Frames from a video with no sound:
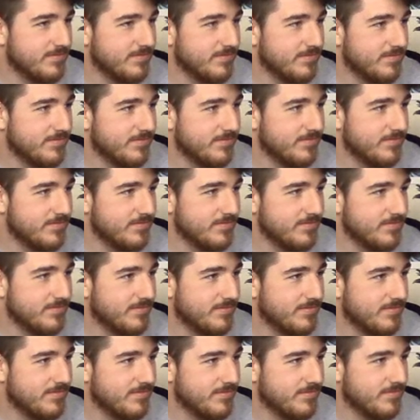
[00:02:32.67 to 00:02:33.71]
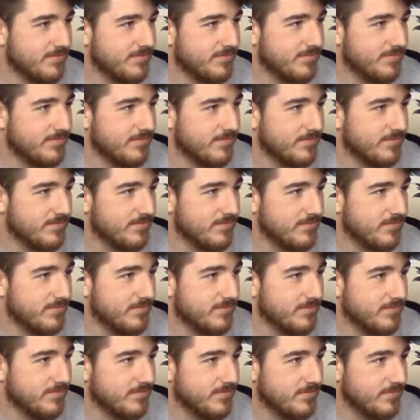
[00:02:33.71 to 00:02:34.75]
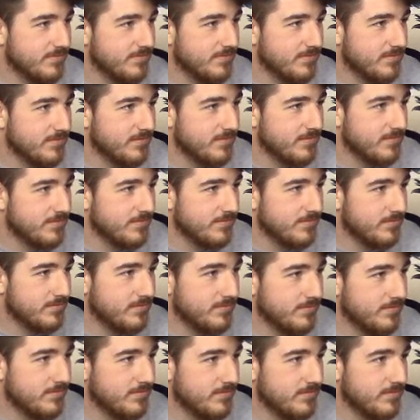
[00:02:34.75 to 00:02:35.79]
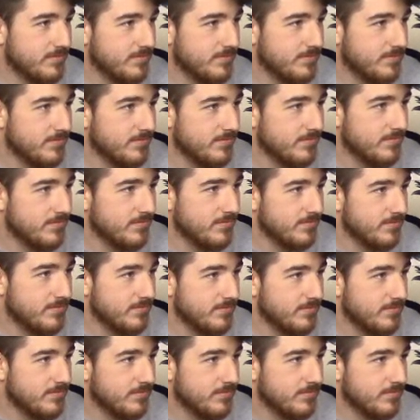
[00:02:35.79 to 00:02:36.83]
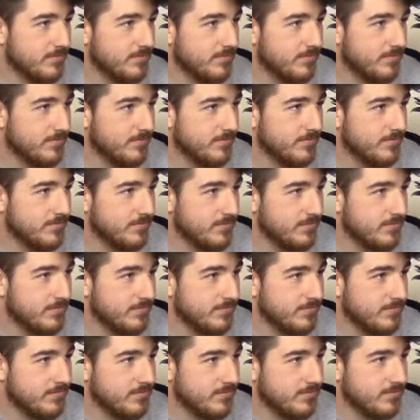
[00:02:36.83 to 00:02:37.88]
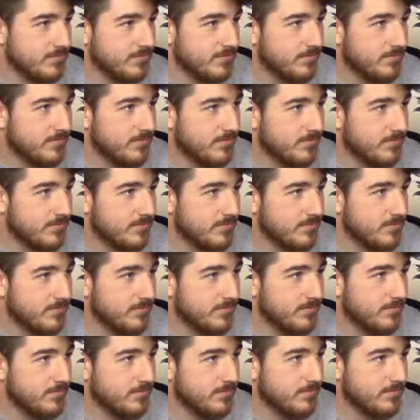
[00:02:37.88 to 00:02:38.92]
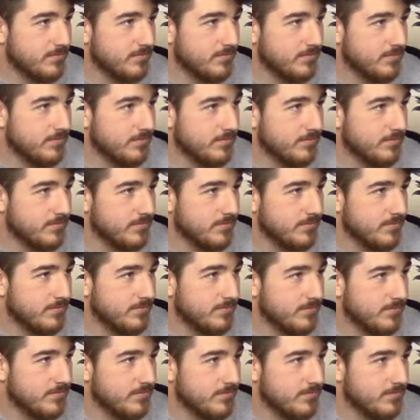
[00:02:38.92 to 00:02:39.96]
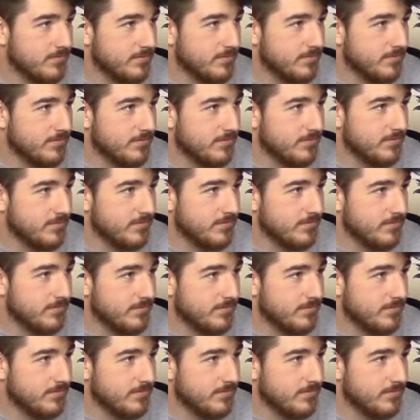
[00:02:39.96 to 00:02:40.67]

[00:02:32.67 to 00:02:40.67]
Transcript: No words are spoken by the person on screen.